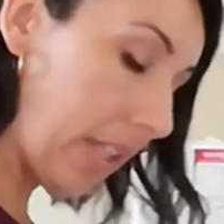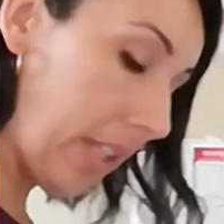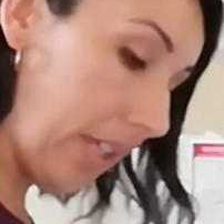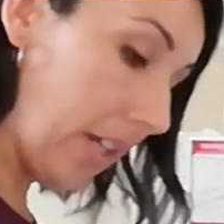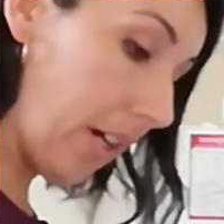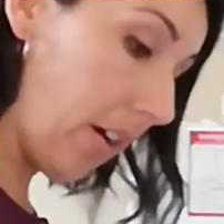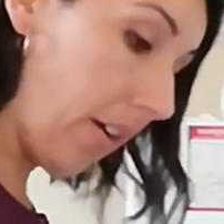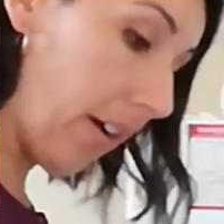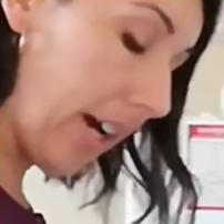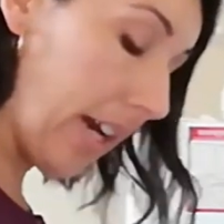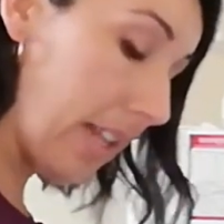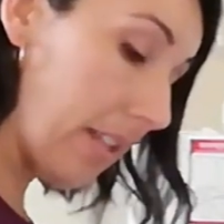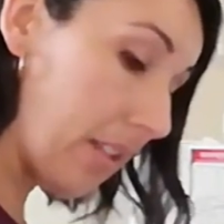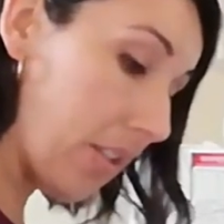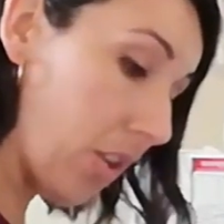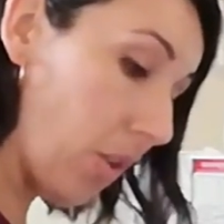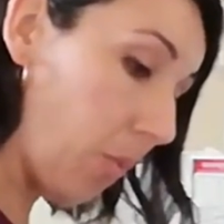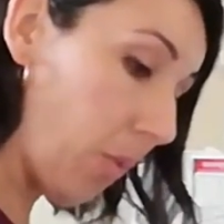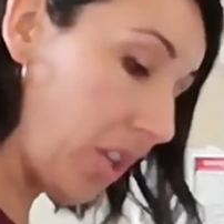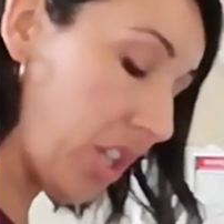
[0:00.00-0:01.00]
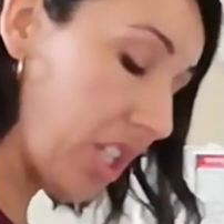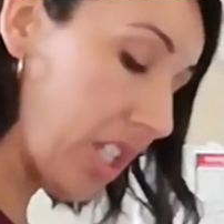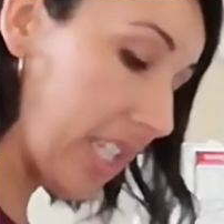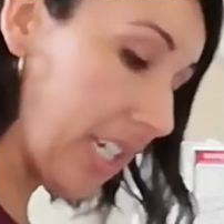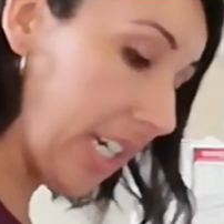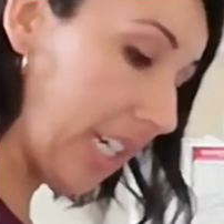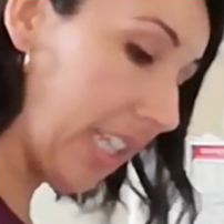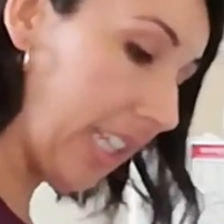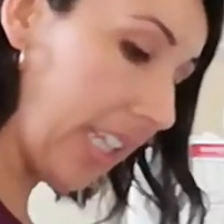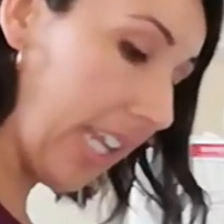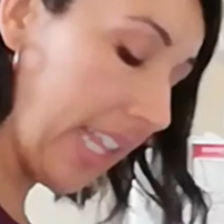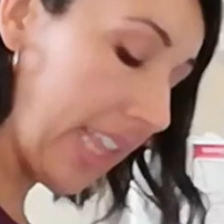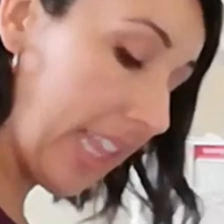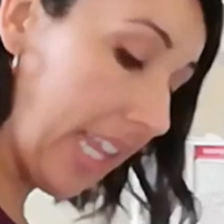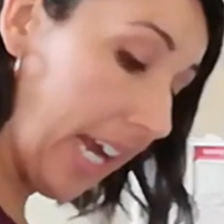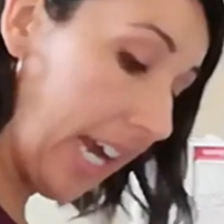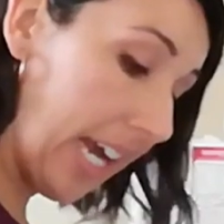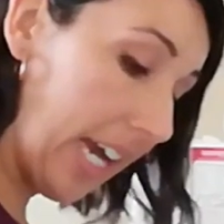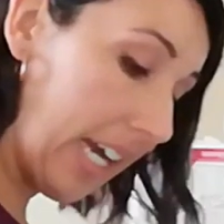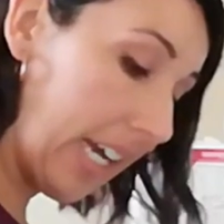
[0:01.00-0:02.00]
All right, so we're just gonna let
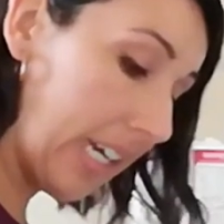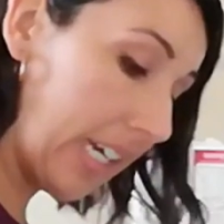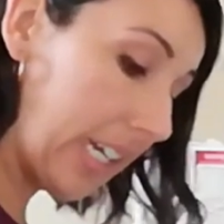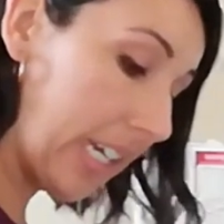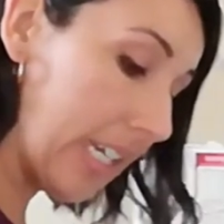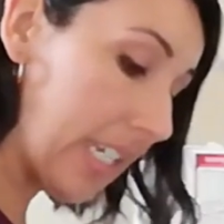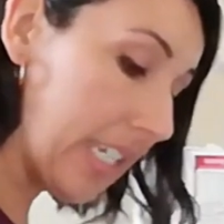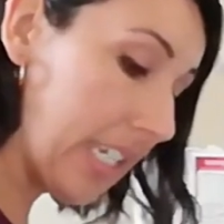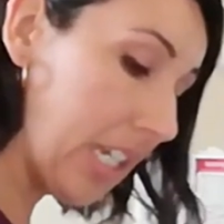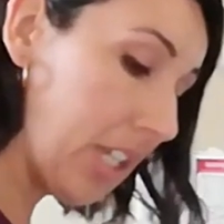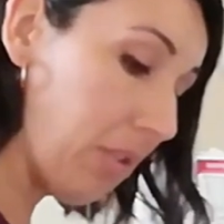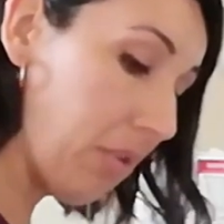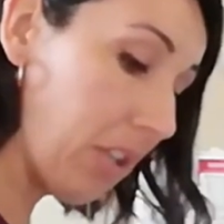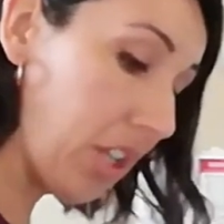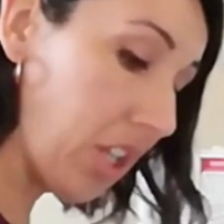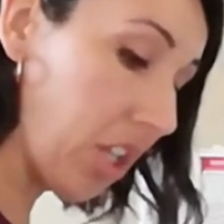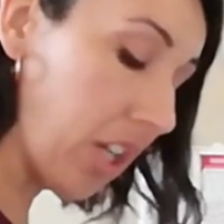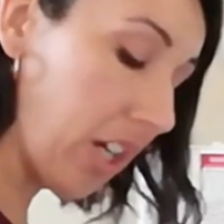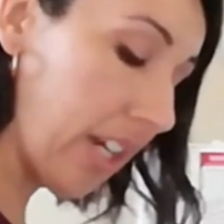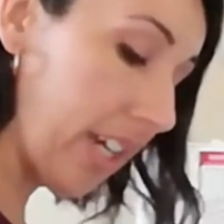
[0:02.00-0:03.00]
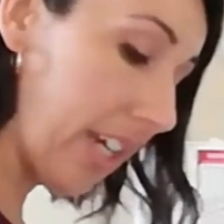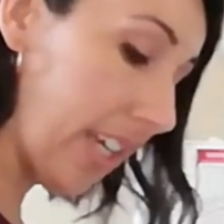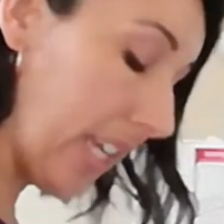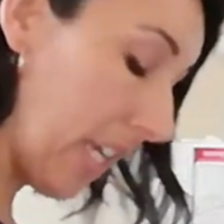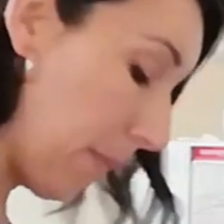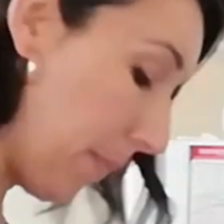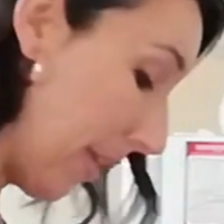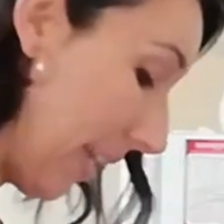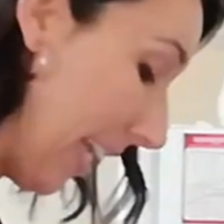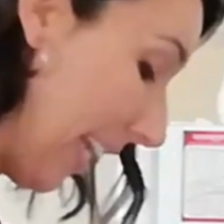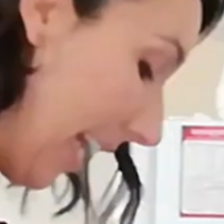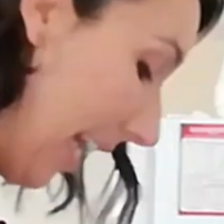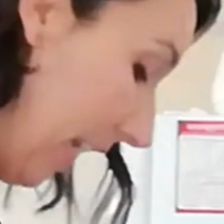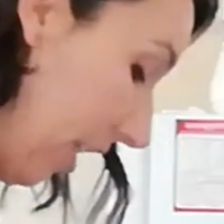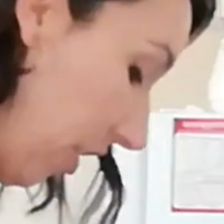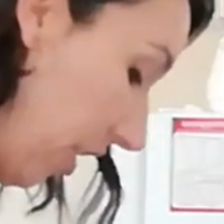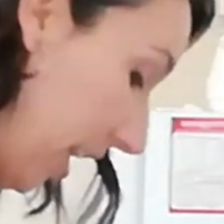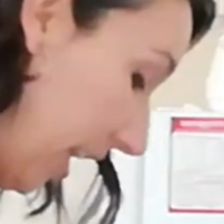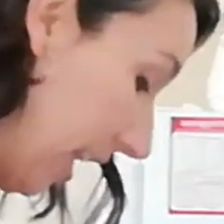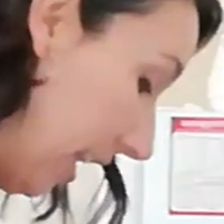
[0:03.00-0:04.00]
that continue to cook, keeping an eye
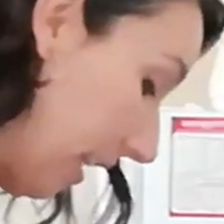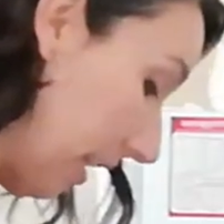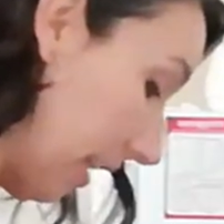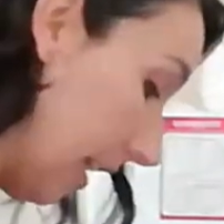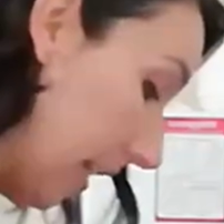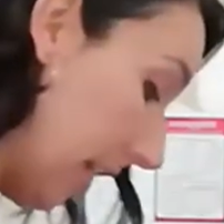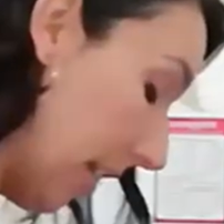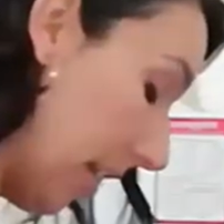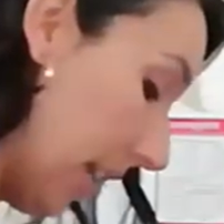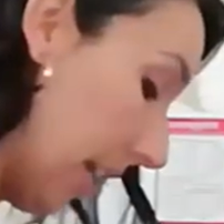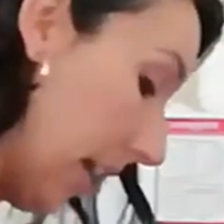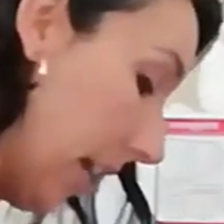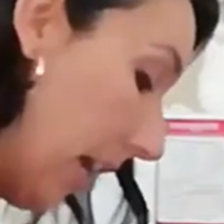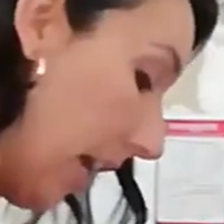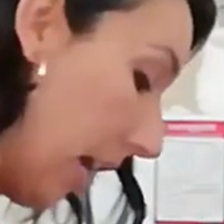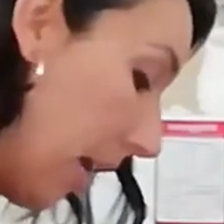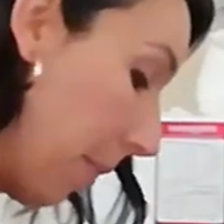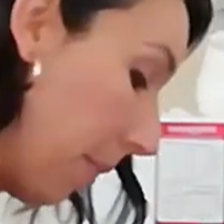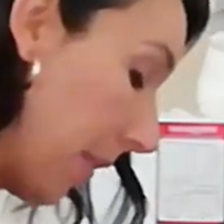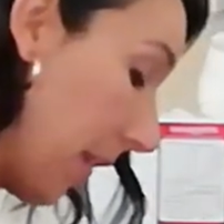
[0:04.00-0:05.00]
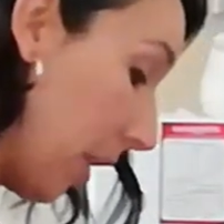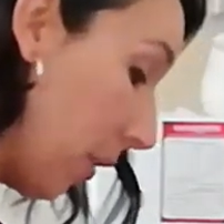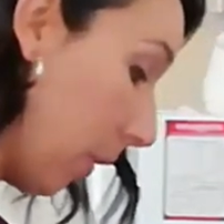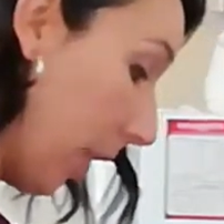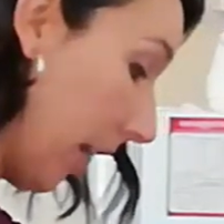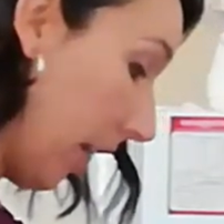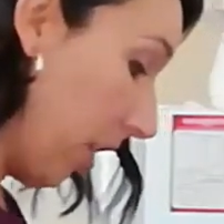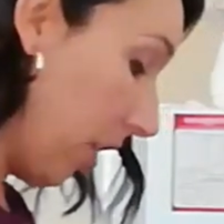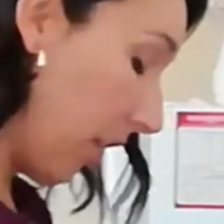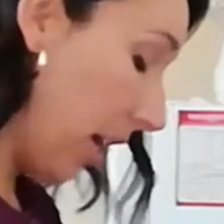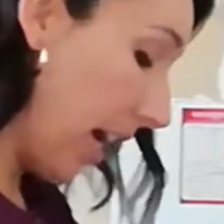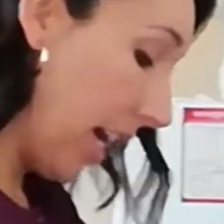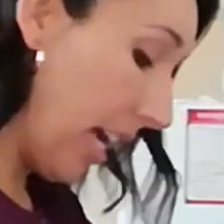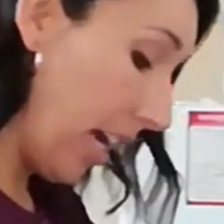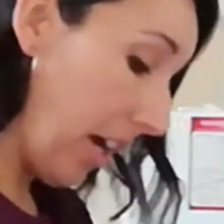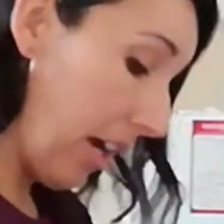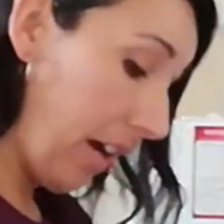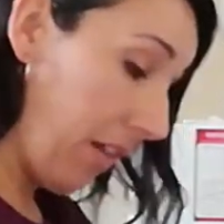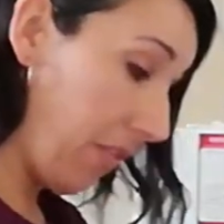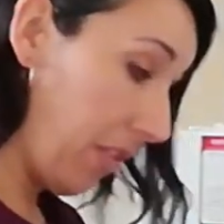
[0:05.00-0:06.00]
on it. Meanwhile, I
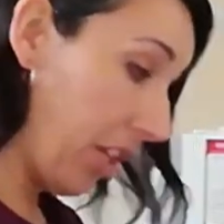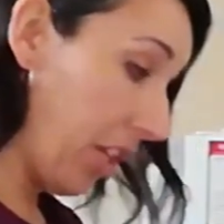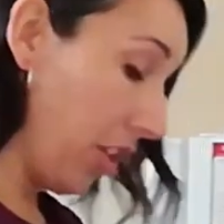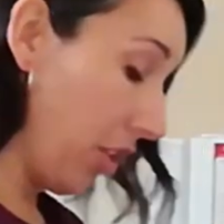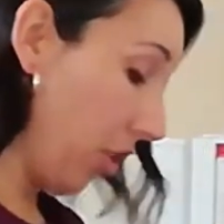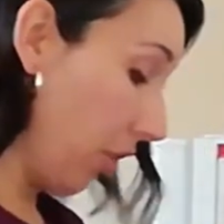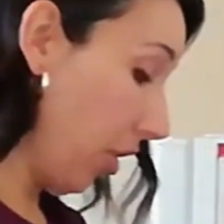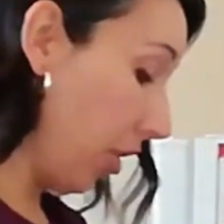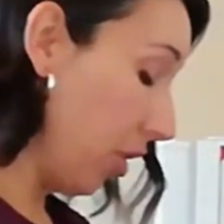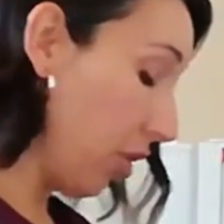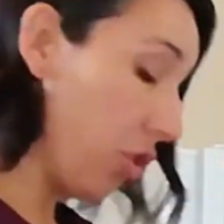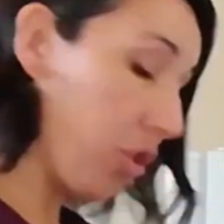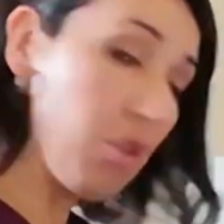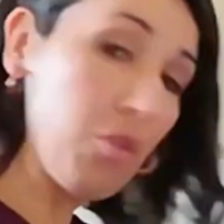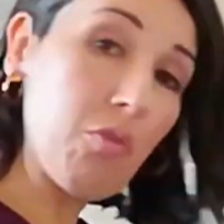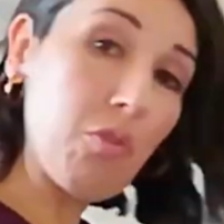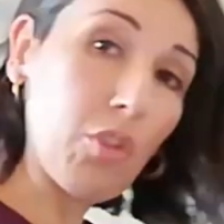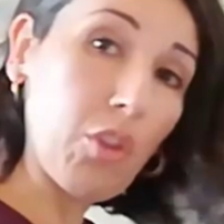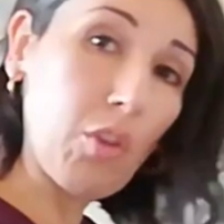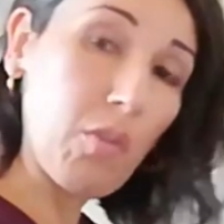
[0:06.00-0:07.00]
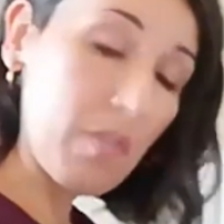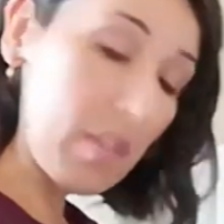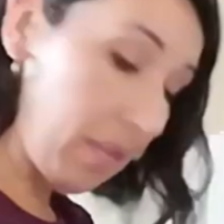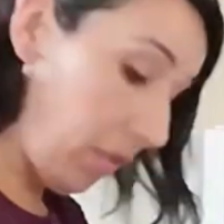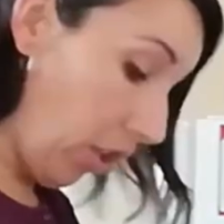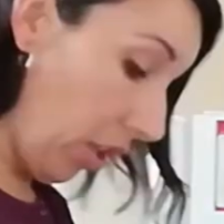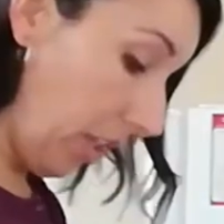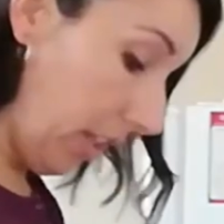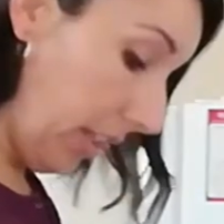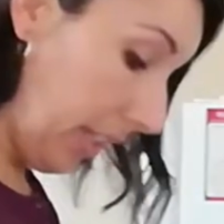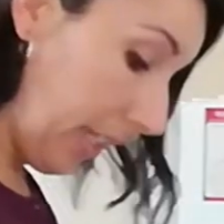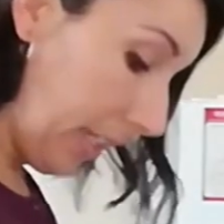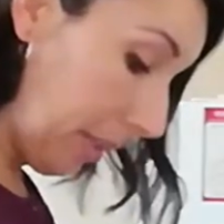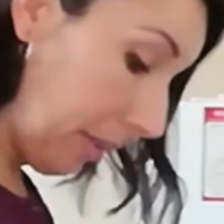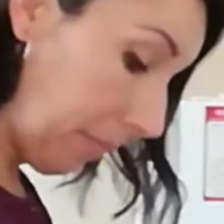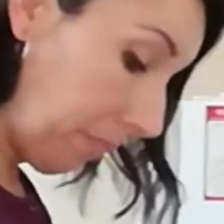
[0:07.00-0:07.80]
have here 2 cloves of garlic,